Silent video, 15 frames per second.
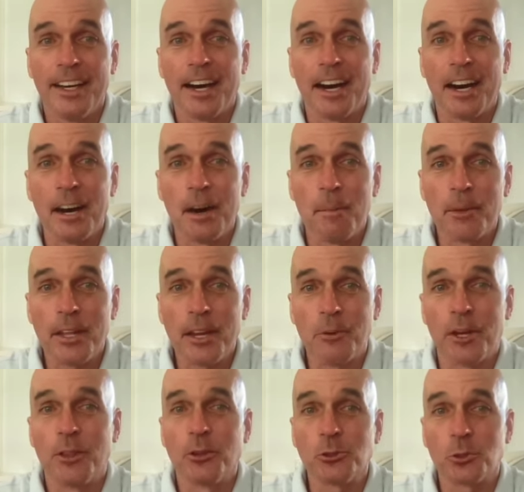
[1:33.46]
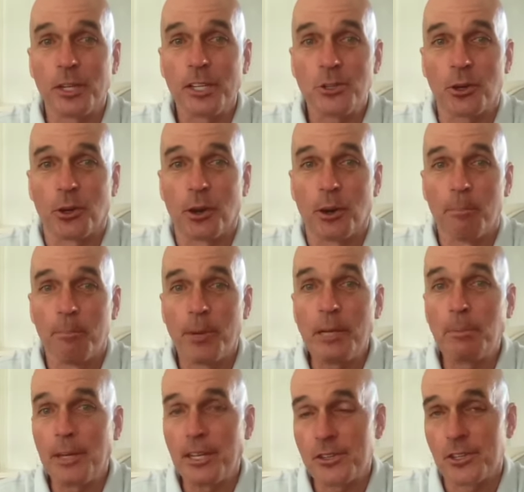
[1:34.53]
Uh, but anyway, those rates are a
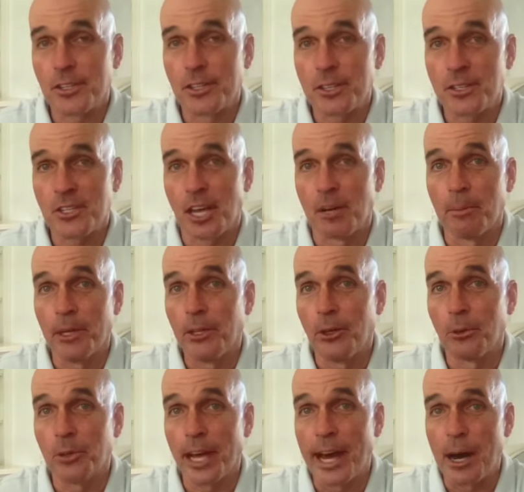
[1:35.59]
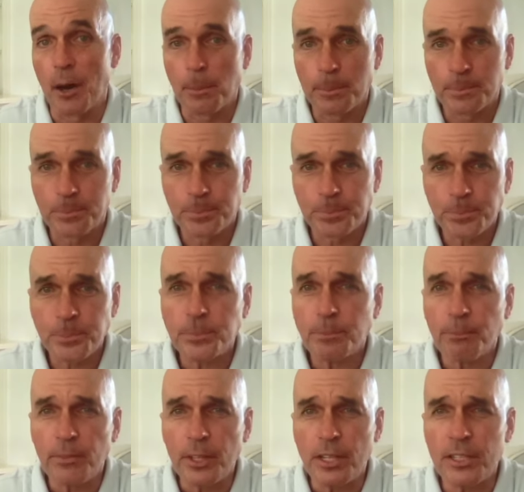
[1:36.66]
big piece of this sentiment, no doubt.
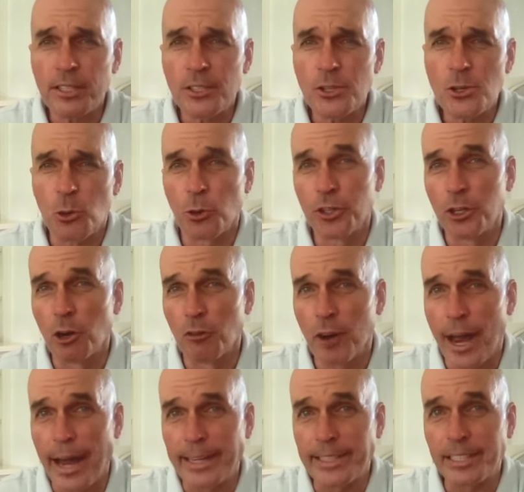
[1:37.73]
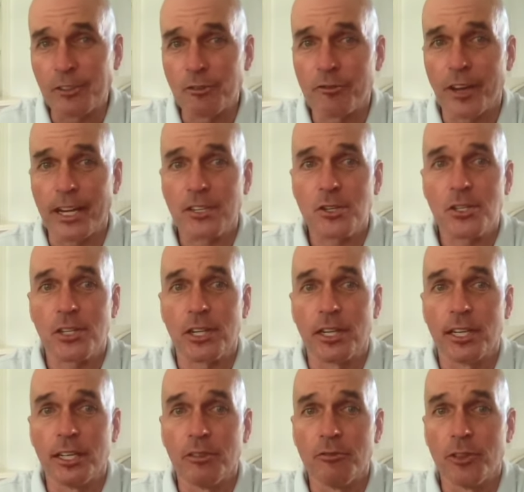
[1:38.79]
Uh, so are the overhanging effects
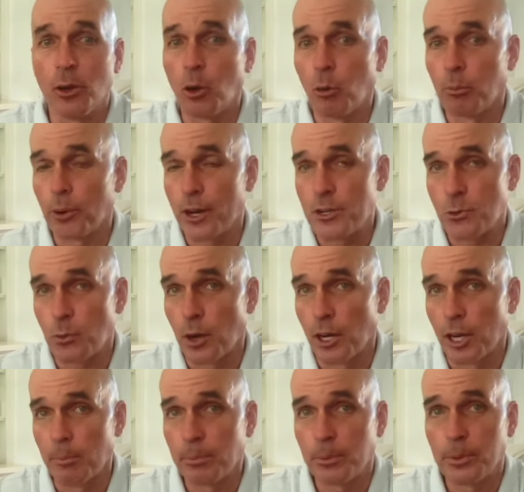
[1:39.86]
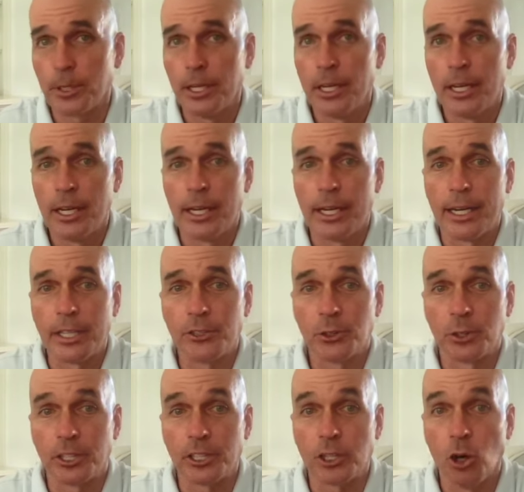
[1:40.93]
of the home price run-up uh,
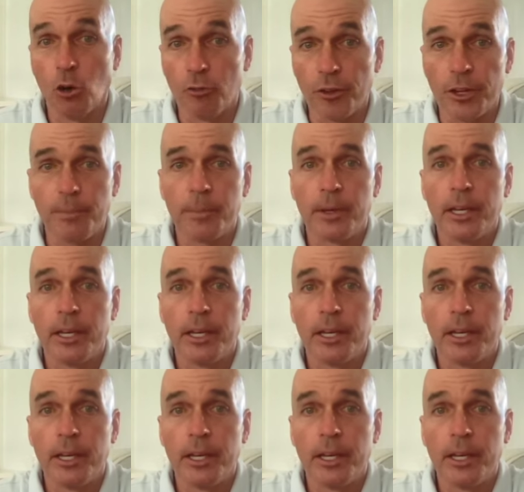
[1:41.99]
during COVID.